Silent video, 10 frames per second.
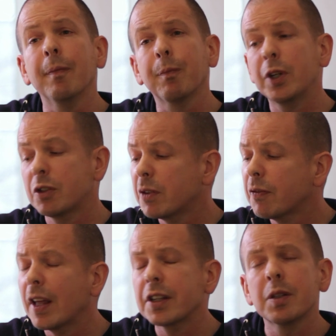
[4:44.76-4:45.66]
it, which
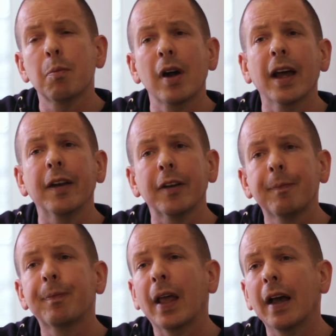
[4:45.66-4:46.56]
reflects the brand,
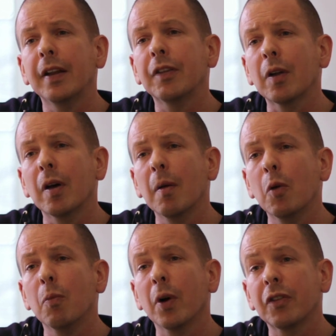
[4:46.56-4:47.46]
and it's a
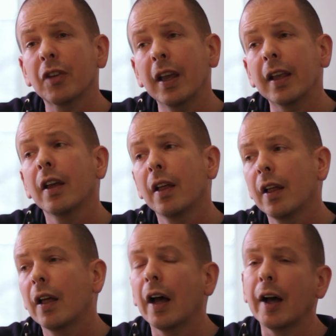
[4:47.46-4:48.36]
more modern take.
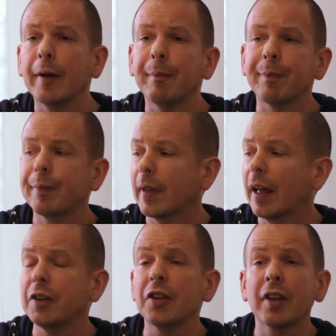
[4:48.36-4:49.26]

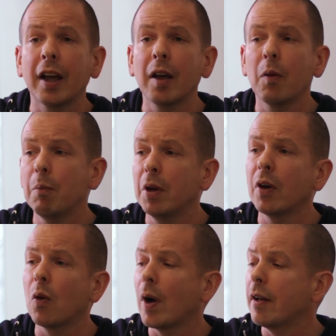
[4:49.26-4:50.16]
As you say,
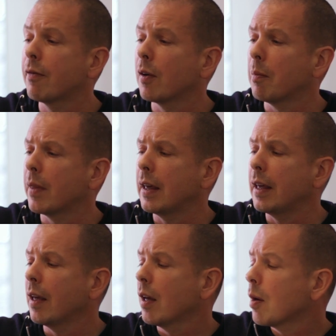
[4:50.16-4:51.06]
moving away from
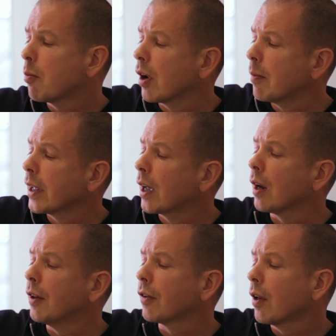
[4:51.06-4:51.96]
the primary
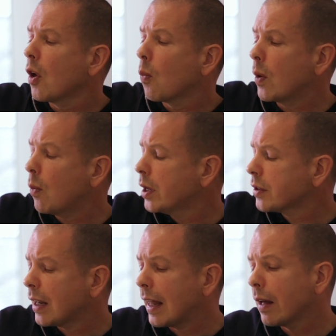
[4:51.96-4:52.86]
colours. We
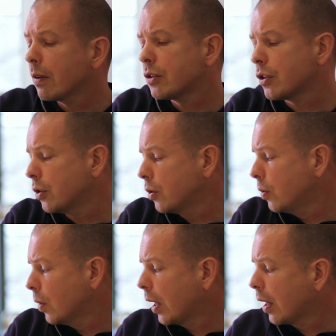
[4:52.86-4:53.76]
weren't allowed to